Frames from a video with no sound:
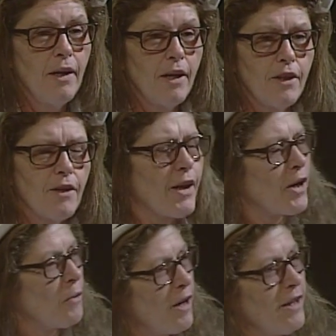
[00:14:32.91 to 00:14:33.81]
And they're like,
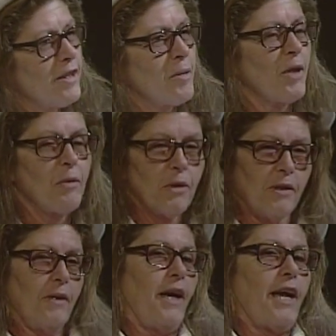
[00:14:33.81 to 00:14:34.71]
what? And I'm like, well,
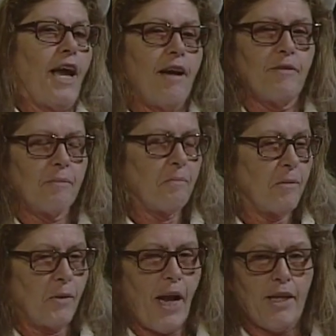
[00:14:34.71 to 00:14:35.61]
you got to have a
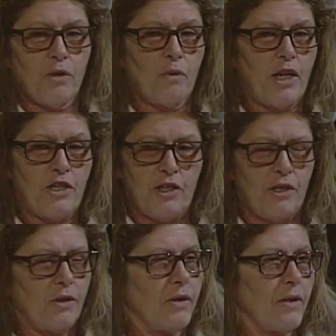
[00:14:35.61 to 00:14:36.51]

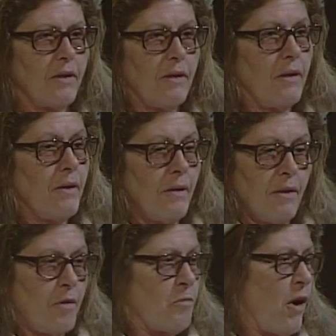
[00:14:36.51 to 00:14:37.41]
graduation or a
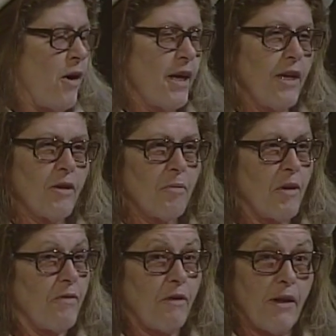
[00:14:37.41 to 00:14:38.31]
party or a
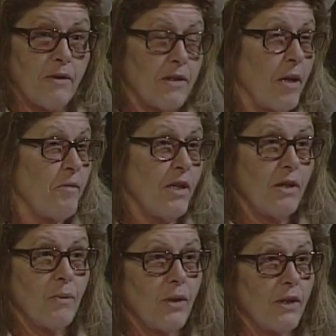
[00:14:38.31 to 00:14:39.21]
birthday or something
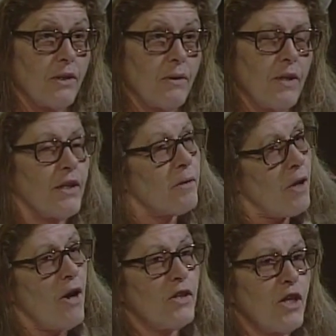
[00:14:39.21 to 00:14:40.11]
you want to do. And then
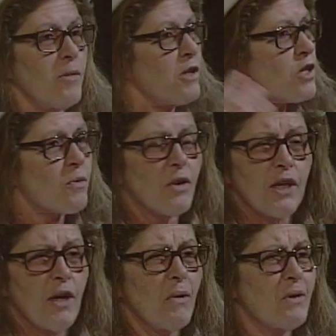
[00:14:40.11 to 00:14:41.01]
long-term, did you want to
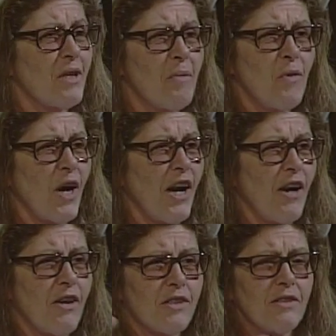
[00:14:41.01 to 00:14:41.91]
go to somewhere?